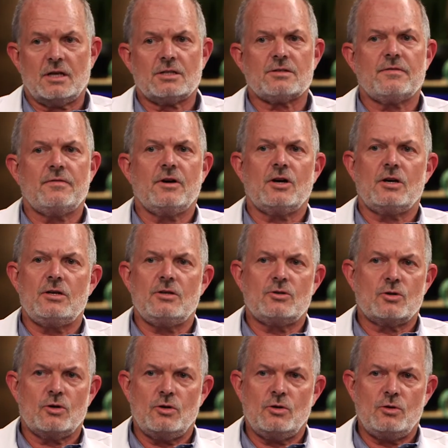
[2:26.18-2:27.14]
very
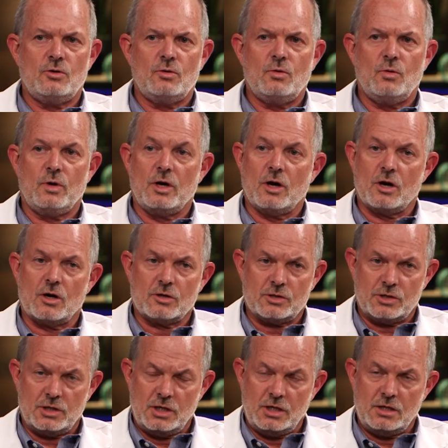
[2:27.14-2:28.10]
true. We are
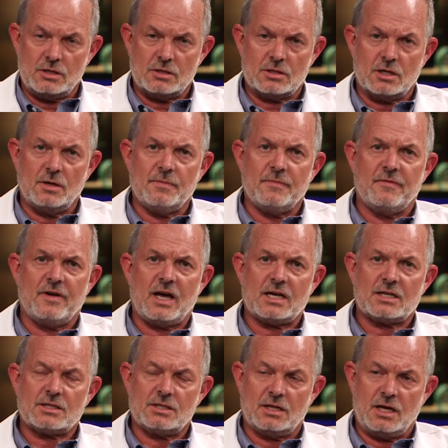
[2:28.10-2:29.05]
seeing some
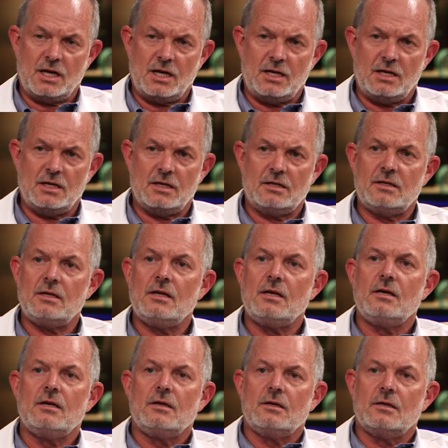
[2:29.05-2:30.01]
vaccinated
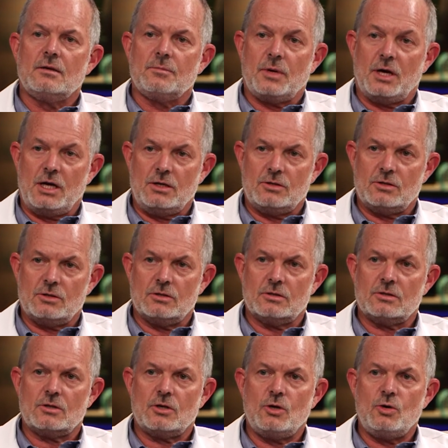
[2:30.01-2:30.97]

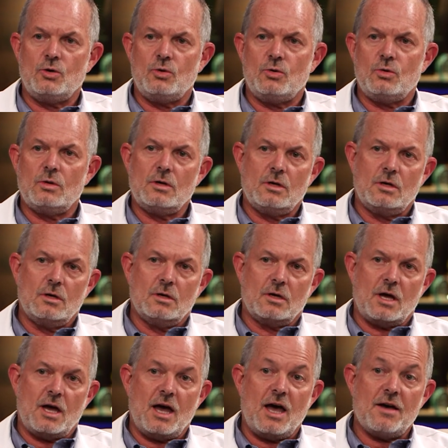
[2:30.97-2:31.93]
patients who
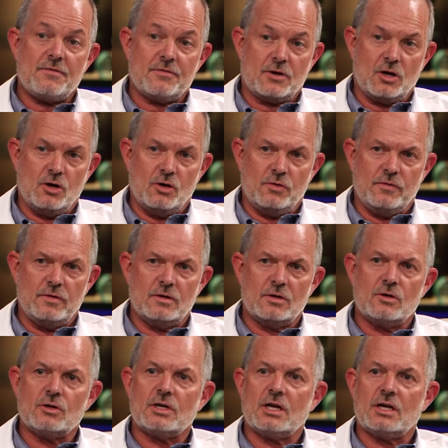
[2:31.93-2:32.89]
have COVID
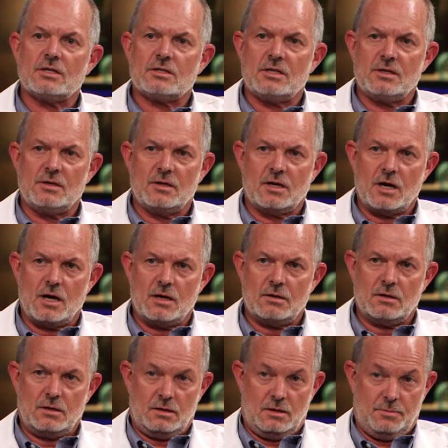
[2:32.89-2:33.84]
or testing
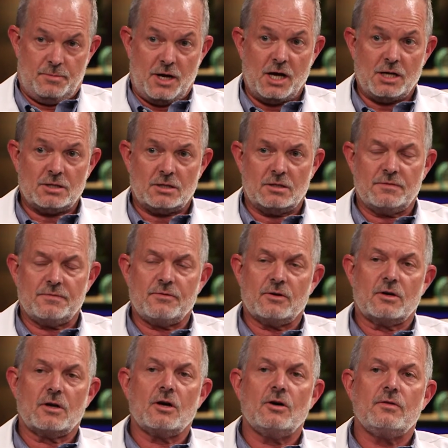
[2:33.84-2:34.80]
positive for
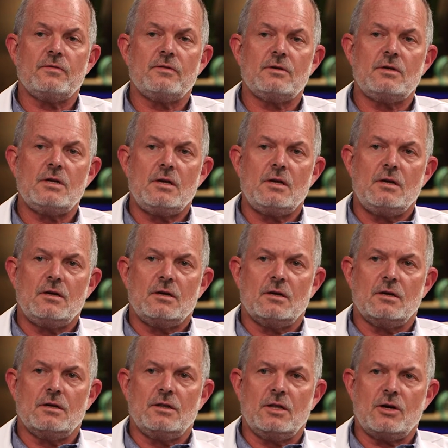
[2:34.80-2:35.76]
COVID,
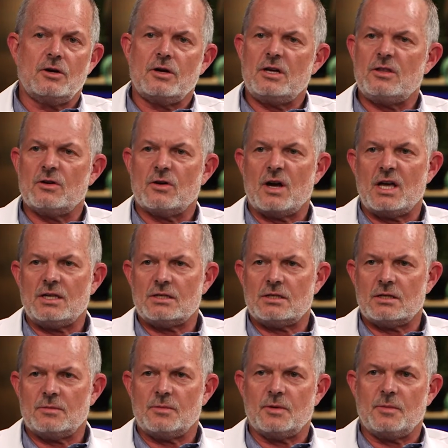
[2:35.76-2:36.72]
and they're either
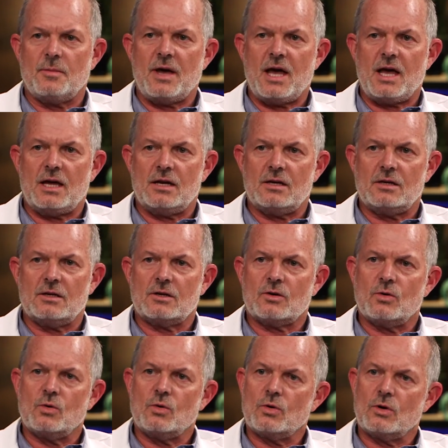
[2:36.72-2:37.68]

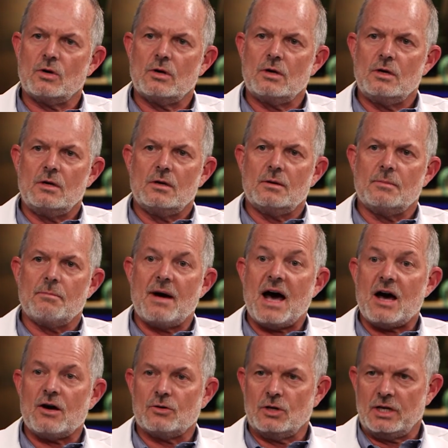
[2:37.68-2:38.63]
asymptomatic or
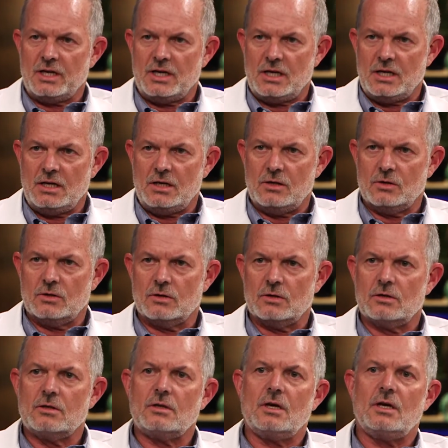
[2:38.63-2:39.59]
mildly
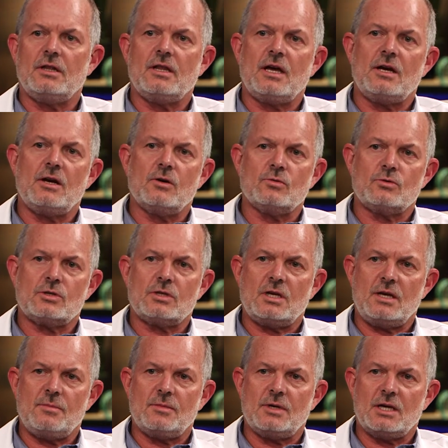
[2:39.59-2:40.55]
ill, and they don't
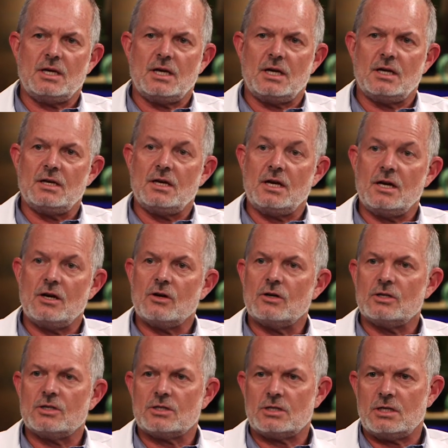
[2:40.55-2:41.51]
seem to get near
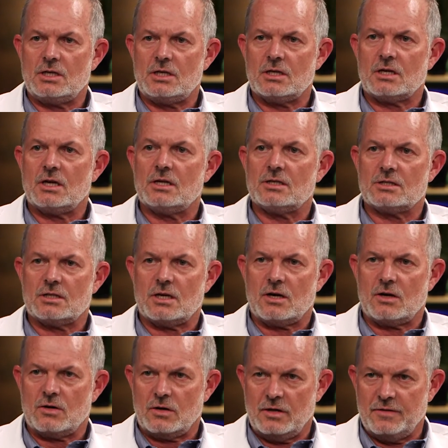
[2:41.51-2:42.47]
as sick as
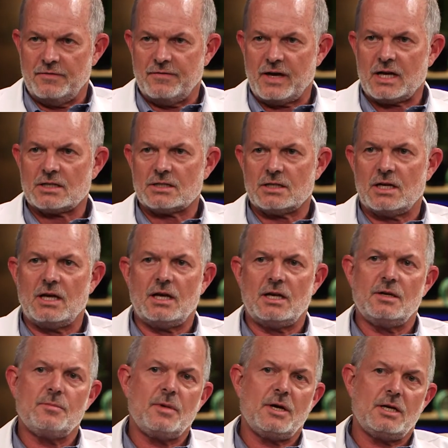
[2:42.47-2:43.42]
their
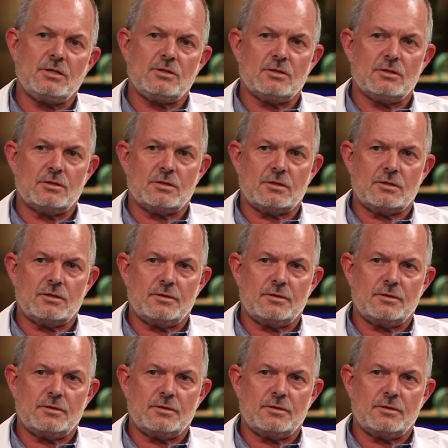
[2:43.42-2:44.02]
unvaccinated patients.